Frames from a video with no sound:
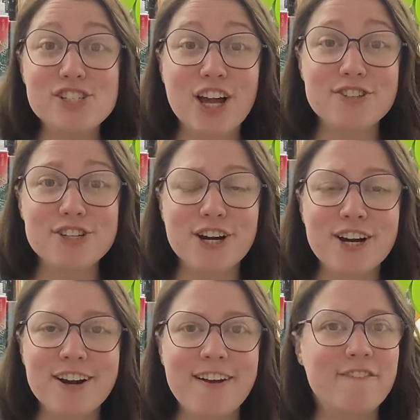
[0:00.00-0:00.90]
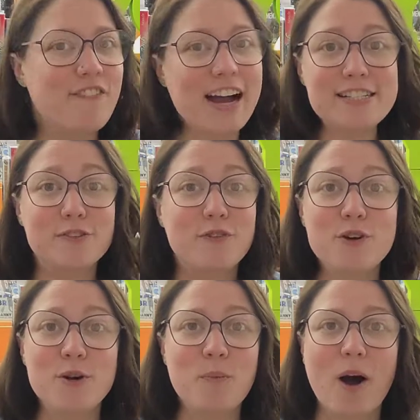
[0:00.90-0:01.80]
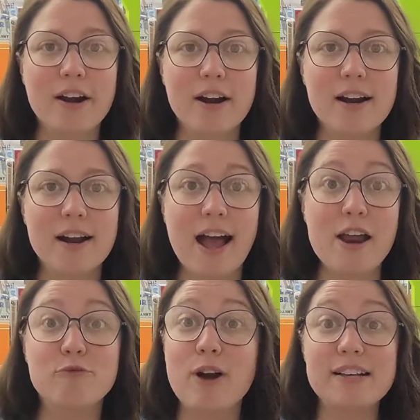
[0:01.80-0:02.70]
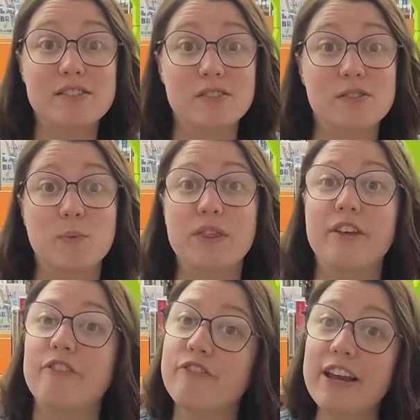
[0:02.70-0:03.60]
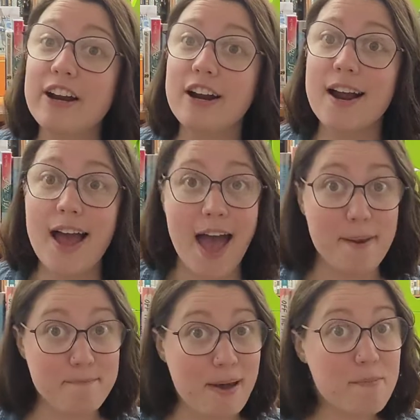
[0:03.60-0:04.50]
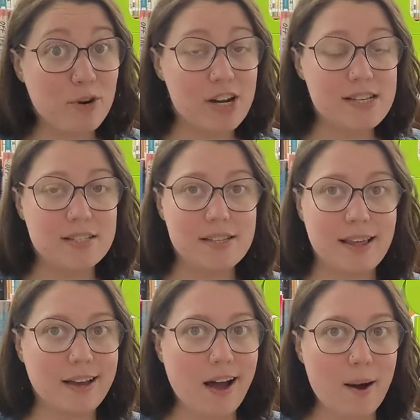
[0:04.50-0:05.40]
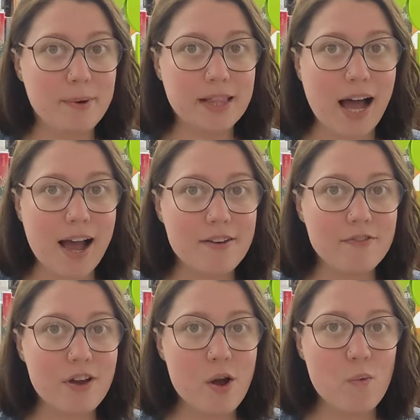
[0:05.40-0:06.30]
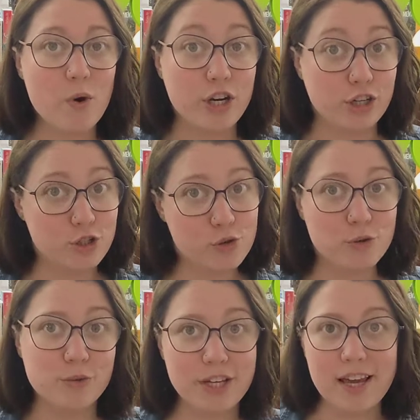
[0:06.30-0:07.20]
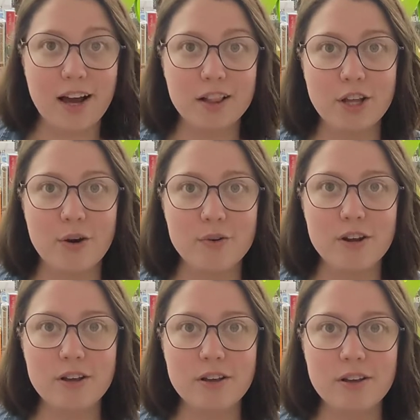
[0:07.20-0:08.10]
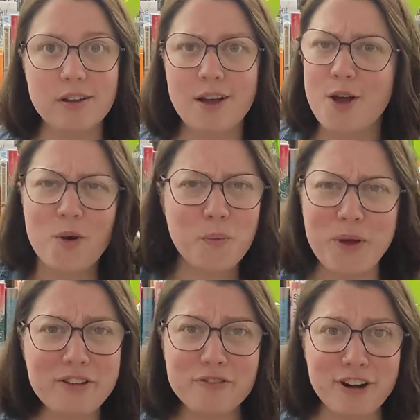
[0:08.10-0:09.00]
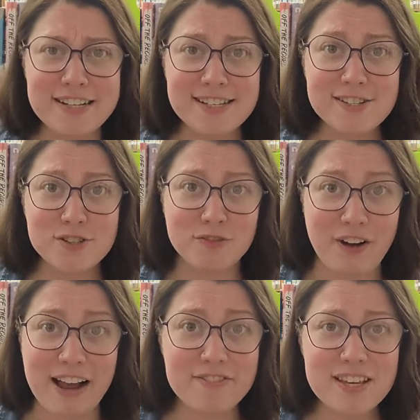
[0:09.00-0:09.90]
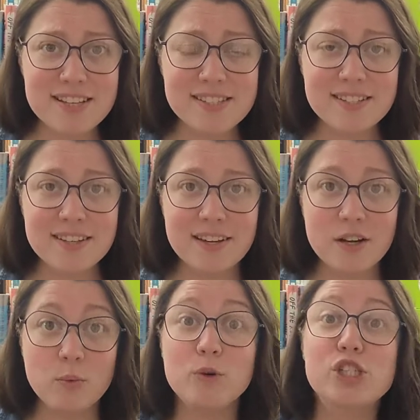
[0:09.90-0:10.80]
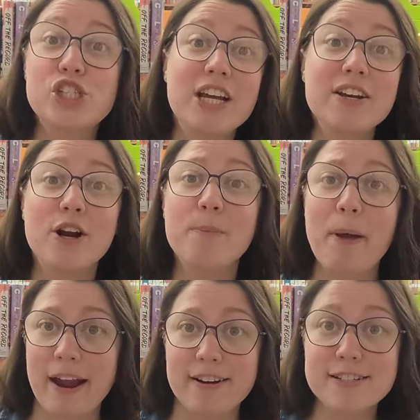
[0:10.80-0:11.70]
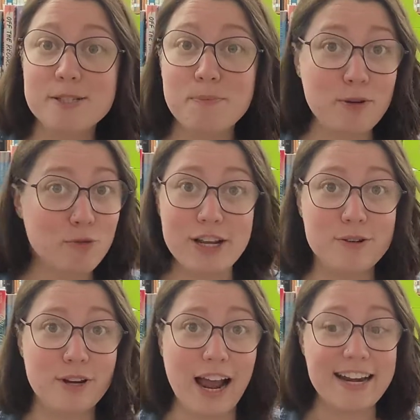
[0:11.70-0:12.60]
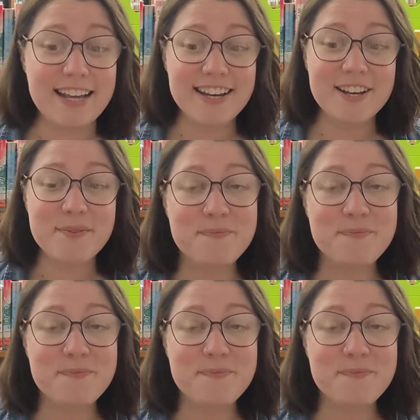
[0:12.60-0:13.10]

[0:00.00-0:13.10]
shelter, finds food and water, and wrestles with the fear and memories that come alive when you're truly alone. Will Francie survive this? Will she and her parents be reunited?